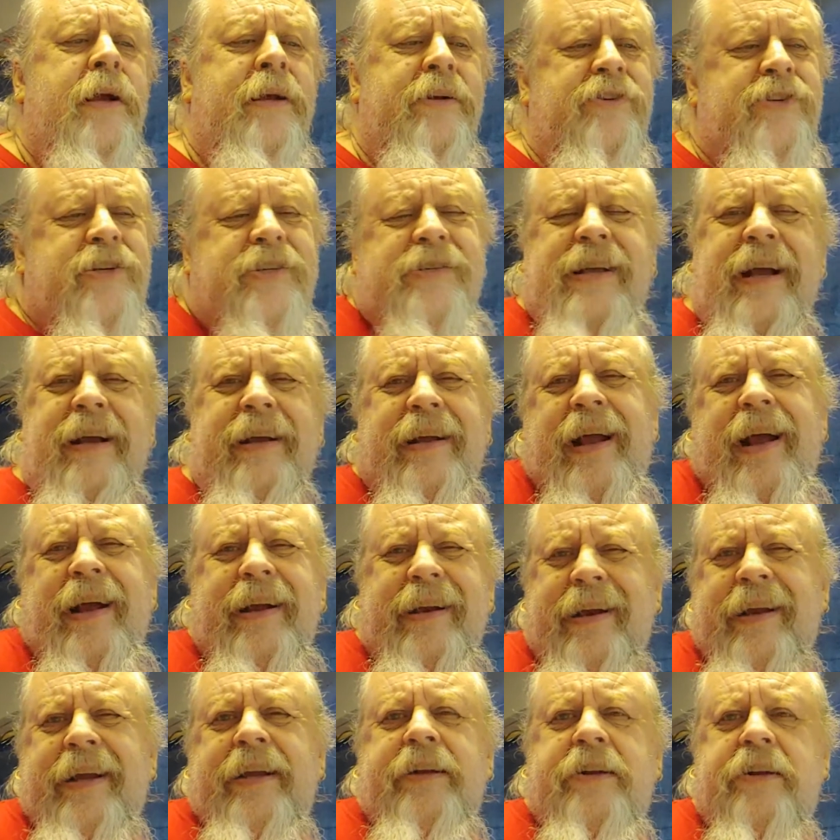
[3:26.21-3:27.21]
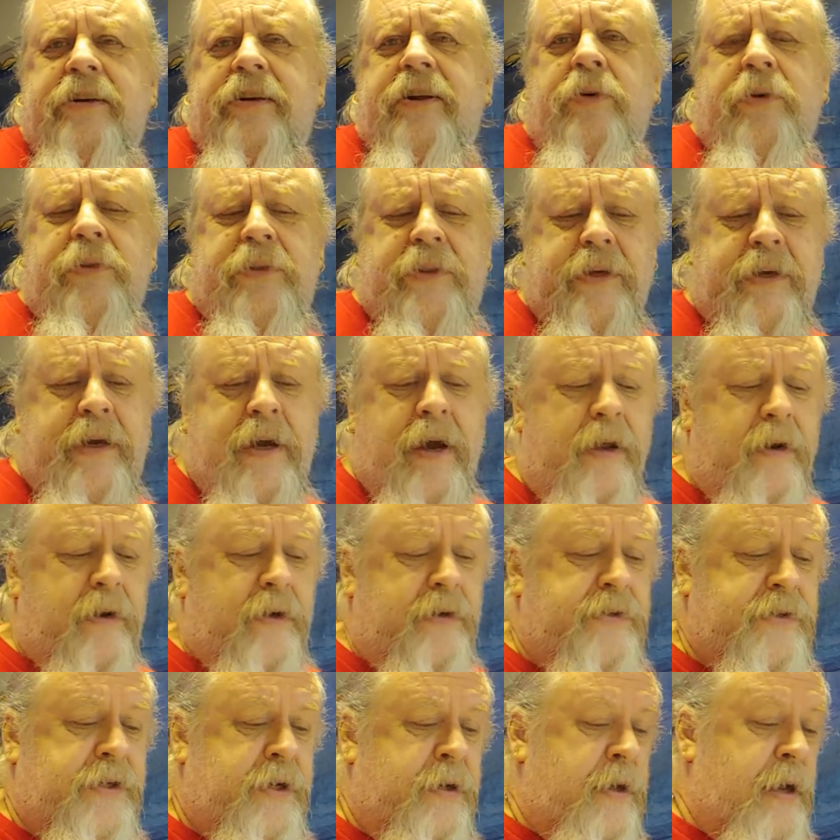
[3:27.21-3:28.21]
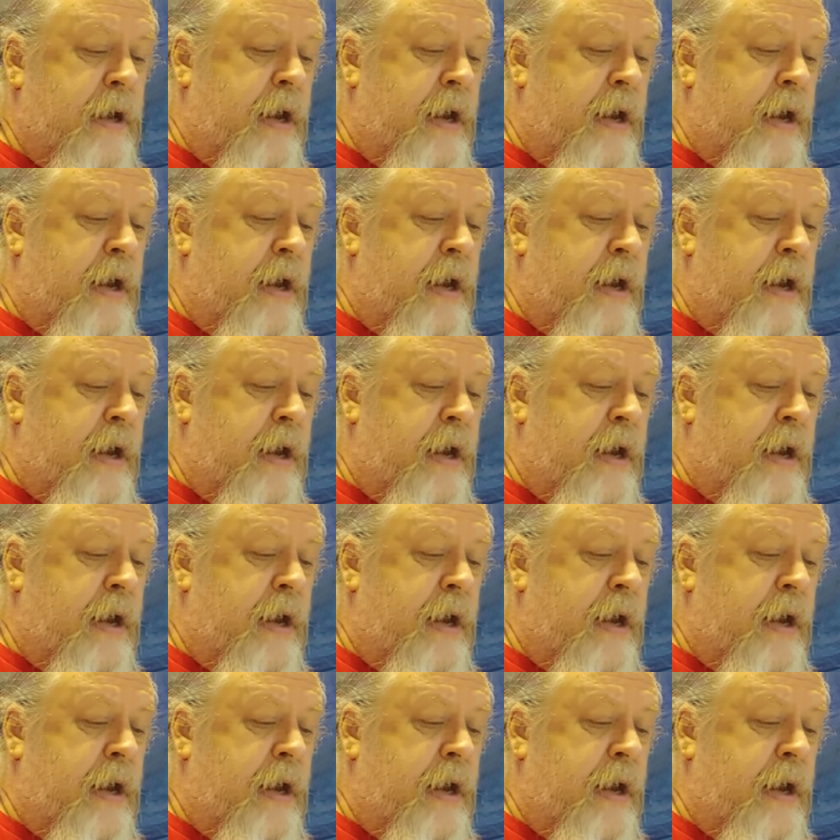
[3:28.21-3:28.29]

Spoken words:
Just I need to deal with the colors.